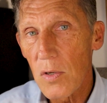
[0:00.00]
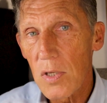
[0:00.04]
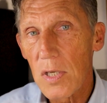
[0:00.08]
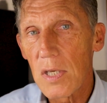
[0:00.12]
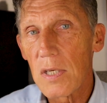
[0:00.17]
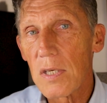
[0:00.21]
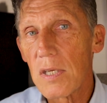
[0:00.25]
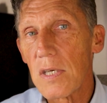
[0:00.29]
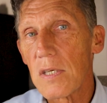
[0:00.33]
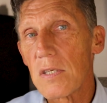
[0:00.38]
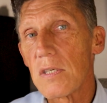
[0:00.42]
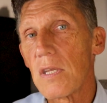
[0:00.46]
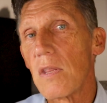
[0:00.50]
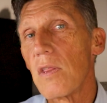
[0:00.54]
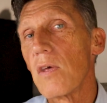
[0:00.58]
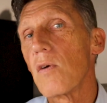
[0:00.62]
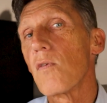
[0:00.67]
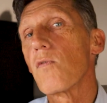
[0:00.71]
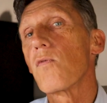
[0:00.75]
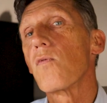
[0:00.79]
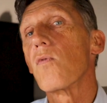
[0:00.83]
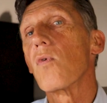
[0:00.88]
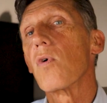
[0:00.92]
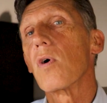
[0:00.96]
your kidneys and
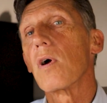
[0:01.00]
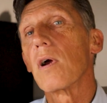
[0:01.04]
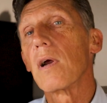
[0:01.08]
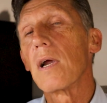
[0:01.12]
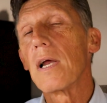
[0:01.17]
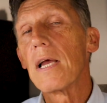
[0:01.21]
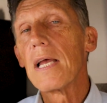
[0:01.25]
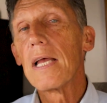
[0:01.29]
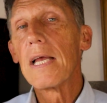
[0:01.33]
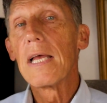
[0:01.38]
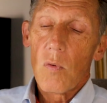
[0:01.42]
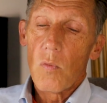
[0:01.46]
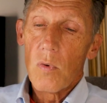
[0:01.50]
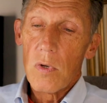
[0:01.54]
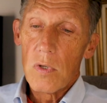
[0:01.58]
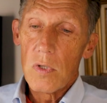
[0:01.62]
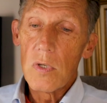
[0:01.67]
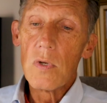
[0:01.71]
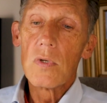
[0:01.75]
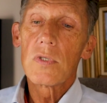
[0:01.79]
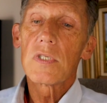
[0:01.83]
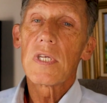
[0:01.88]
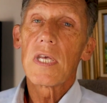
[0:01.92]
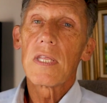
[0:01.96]
therefore
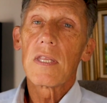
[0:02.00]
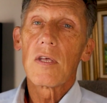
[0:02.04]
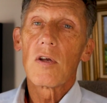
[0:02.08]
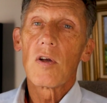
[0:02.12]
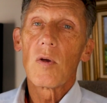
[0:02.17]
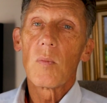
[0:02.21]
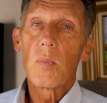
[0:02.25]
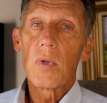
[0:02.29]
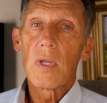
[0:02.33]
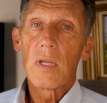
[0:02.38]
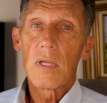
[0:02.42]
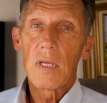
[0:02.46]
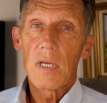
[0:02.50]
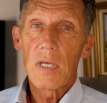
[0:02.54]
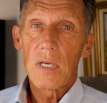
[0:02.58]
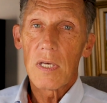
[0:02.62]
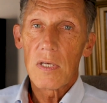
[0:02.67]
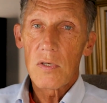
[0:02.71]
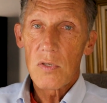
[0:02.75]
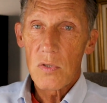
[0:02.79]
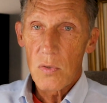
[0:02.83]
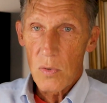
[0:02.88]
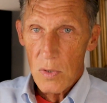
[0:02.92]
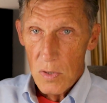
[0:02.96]
reducing their
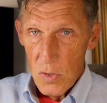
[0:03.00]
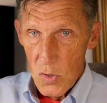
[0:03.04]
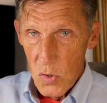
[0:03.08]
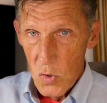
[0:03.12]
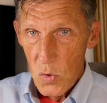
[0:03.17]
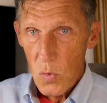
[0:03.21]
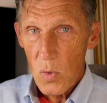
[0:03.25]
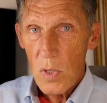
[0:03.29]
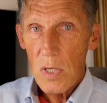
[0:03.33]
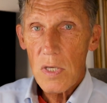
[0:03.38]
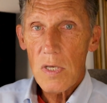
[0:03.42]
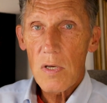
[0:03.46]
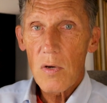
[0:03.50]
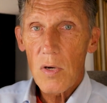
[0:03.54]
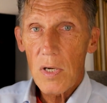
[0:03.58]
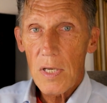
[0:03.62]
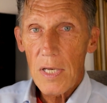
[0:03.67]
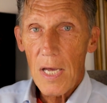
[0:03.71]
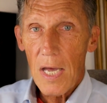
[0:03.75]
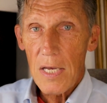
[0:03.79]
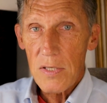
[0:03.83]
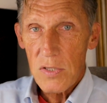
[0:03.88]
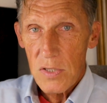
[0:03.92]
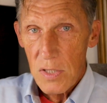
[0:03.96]
ability to excrete
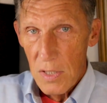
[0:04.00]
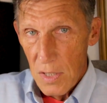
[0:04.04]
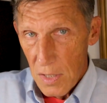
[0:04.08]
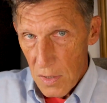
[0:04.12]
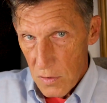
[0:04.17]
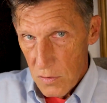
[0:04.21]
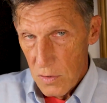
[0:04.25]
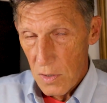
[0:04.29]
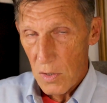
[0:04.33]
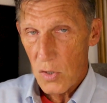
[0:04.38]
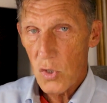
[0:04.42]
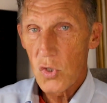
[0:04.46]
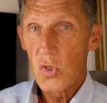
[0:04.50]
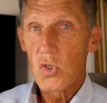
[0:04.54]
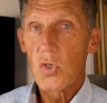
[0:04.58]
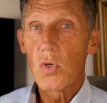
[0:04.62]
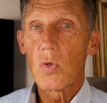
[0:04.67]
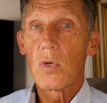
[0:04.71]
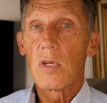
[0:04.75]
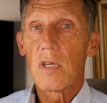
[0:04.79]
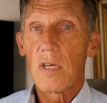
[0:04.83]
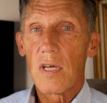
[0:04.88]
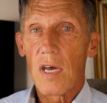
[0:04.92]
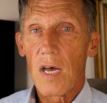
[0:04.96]
uric acid, and it's going to
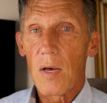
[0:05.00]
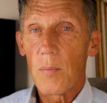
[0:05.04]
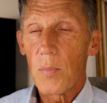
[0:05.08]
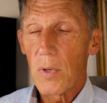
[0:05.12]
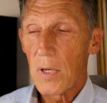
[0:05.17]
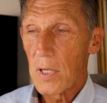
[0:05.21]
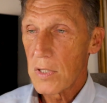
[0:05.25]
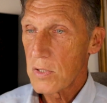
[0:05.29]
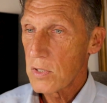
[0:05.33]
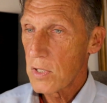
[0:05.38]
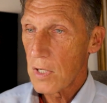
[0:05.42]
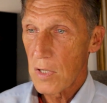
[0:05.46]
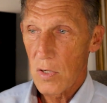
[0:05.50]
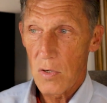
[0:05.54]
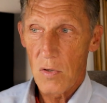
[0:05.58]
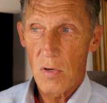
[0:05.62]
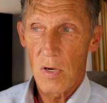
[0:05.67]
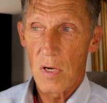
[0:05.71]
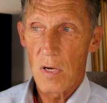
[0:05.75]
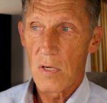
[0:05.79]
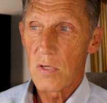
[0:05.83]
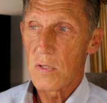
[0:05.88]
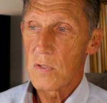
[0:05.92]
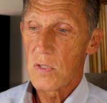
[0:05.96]
shoot it up, and it's going to
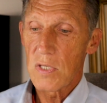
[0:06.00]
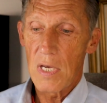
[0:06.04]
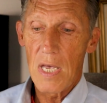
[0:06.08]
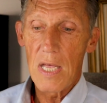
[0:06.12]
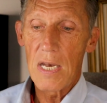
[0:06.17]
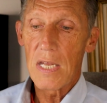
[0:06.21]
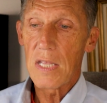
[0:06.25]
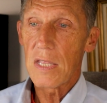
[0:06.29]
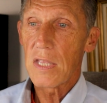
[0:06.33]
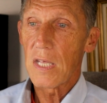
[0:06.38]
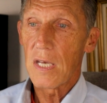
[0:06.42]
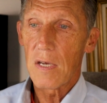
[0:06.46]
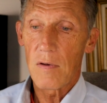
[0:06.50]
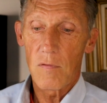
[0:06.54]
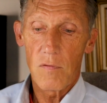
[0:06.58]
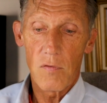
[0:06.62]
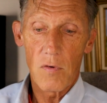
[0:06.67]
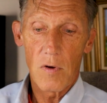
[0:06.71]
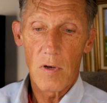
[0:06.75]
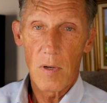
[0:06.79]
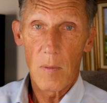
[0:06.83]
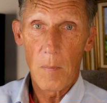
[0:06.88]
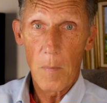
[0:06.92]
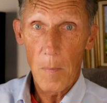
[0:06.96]
cause anything
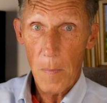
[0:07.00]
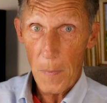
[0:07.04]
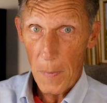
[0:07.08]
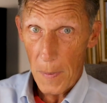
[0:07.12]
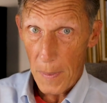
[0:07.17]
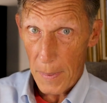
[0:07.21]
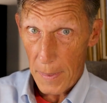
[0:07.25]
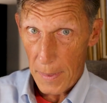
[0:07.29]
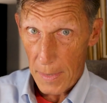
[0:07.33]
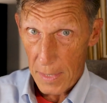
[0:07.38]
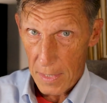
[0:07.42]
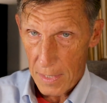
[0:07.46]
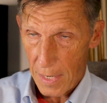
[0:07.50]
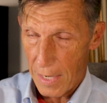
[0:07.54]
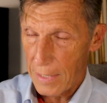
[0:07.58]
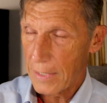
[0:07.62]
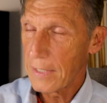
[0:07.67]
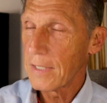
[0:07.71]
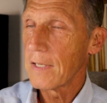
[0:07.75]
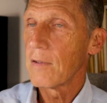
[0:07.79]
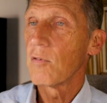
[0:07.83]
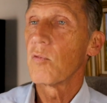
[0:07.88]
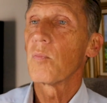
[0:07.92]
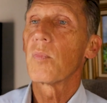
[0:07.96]
from
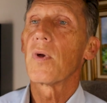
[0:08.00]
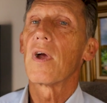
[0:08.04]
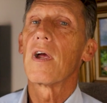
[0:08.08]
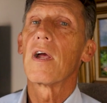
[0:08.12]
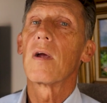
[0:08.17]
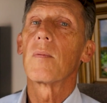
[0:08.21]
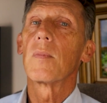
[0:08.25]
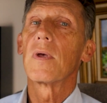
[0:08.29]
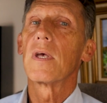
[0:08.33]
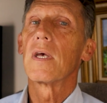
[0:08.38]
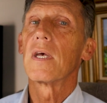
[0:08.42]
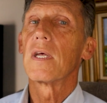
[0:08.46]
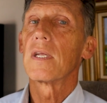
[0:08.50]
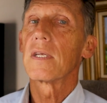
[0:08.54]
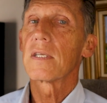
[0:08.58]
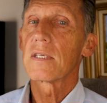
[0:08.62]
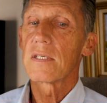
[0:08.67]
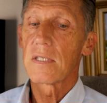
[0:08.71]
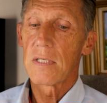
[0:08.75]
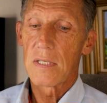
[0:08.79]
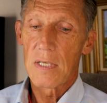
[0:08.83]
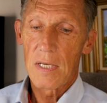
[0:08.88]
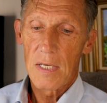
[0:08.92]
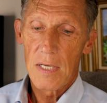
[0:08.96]
cognitive
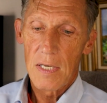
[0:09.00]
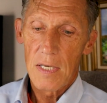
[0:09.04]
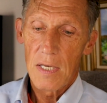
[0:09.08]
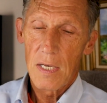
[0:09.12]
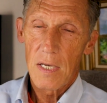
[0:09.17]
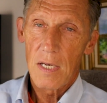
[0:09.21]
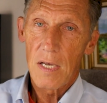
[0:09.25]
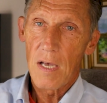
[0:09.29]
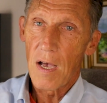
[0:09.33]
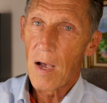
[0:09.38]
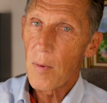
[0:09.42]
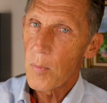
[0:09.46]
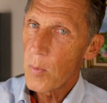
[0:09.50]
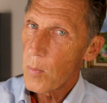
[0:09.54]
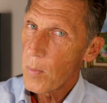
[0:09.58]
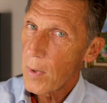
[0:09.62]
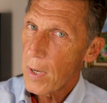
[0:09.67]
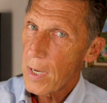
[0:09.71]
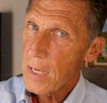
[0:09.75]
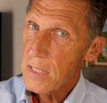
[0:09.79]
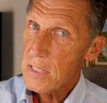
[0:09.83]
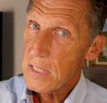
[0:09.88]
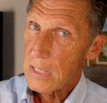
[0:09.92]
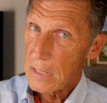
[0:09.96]
impairment,
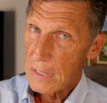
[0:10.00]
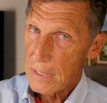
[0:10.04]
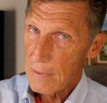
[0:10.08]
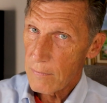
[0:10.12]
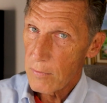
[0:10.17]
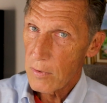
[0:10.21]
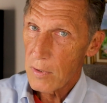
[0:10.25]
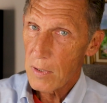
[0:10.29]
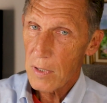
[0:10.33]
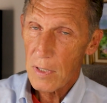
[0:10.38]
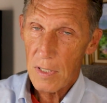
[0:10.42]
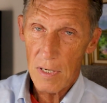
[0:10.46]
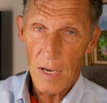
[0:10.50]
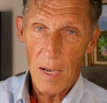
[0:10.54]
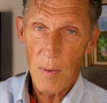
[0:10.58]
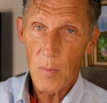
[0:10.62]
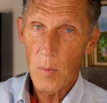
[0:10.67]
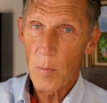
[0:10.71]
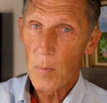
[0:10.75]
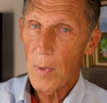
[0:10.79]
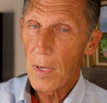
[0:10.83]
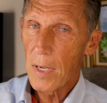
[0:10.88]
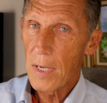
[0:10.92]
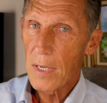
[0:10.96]
compromised liver,
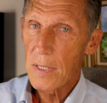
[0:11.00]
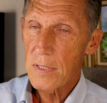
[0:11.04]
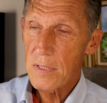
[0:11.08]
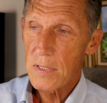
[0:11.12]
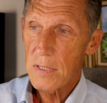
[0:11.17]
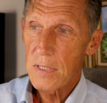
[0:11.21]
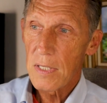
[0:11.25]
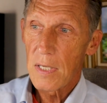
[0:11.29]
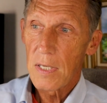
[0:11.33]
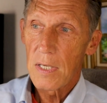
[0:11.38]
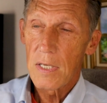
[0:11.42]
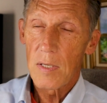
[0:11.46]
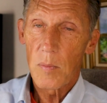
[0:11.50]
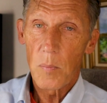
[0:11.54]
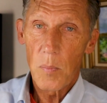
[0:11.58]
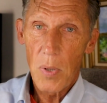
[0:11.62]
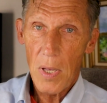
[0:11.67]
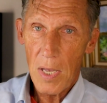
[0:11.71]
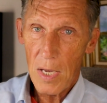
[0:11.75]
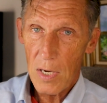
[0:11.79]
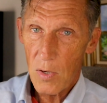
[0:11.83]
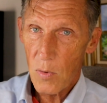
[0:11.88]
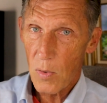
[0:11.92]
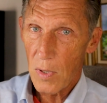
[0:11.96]
compromised
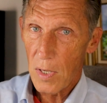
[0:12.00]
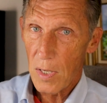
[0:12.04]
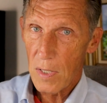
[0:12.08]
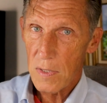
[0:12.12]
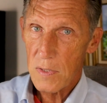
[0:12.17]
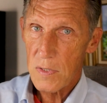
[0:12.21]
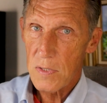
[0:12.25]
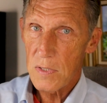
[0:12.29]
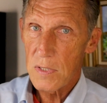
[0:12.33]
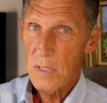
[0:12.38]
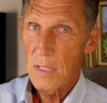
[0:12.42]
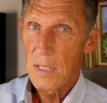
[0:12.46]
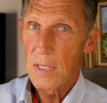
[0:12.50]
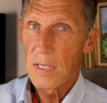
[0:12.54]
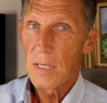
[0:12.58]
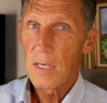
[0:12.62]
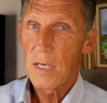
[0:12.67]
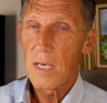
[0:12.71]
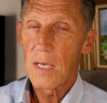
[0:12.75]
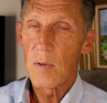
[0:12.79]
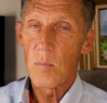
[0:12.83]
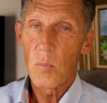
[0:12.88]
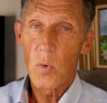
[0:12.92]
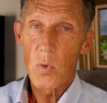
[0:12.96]
pancreas,
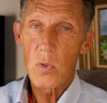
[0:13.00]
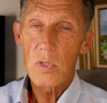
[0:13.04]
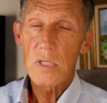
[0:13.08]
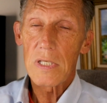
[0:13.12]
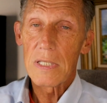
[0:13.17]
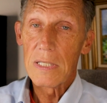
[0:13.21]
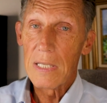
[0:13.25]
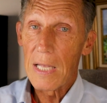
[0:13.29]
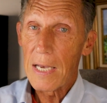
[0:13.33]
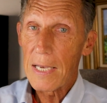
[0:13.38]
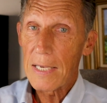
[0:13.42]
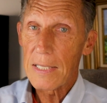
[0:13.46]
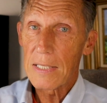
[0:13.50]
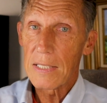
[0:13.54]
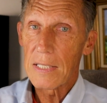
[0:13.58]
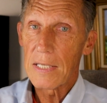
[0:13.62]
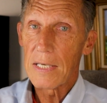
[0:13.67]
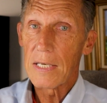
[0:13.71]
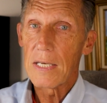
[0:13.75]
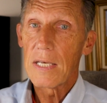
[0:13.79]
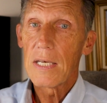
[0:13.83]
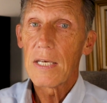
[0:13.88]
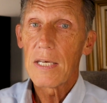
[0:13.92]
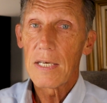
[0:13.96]
and most
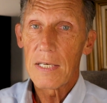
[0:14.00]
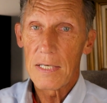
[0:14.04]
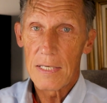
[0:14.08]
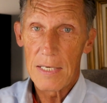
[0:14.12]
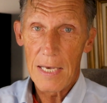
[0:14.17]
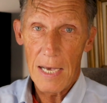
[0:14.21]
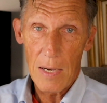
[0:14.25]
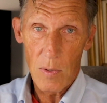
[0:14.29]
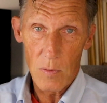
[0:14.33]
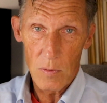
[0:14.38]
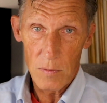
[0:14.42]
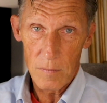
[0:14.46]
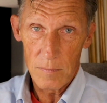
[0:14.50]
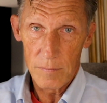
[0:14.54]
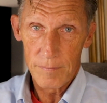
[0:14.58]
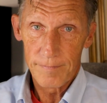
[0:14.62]
likely gout.